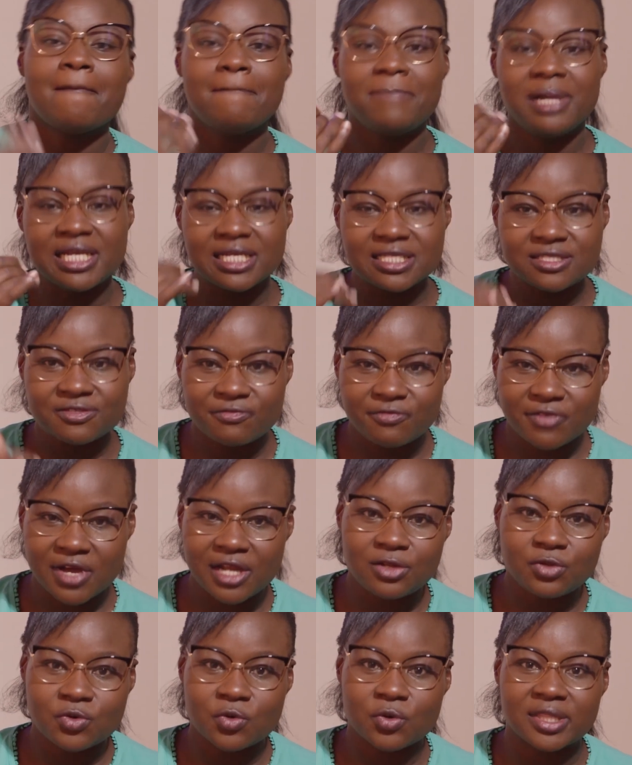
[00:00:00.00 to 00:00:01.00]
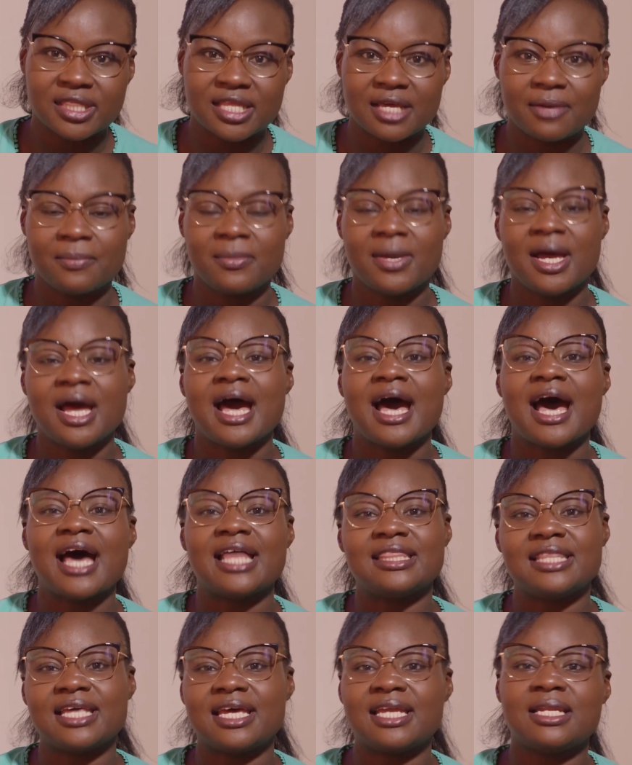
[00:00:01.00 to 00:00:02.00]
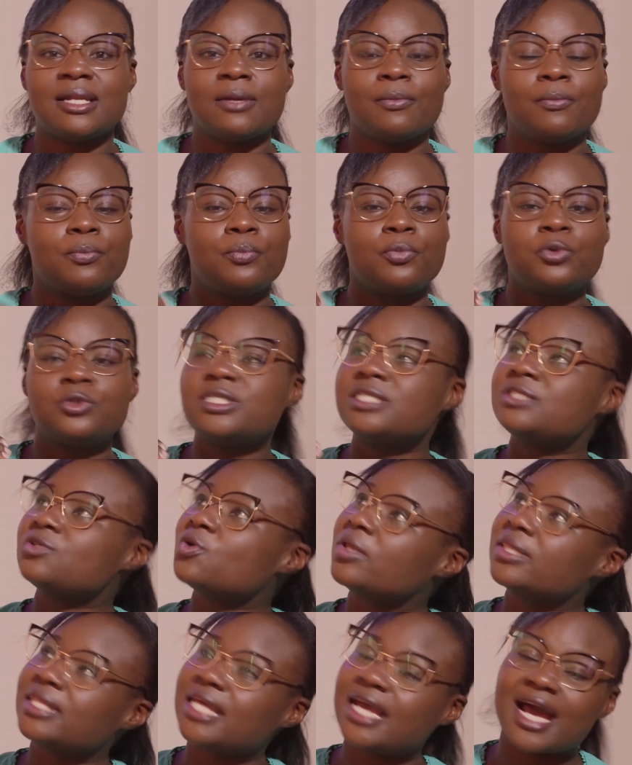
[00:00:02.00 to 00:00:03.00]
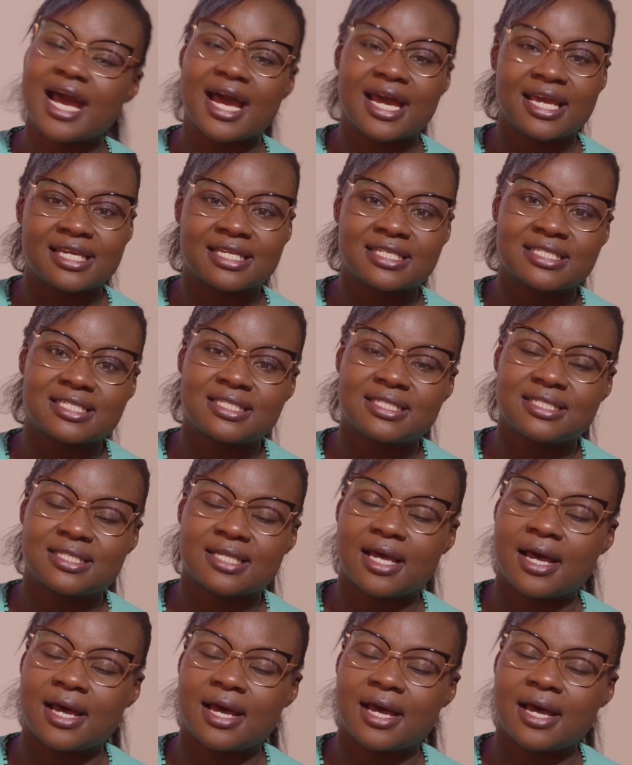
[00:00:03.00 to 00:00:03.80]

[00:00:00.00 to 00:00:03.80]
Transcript: place value on them, and then put it on the highest,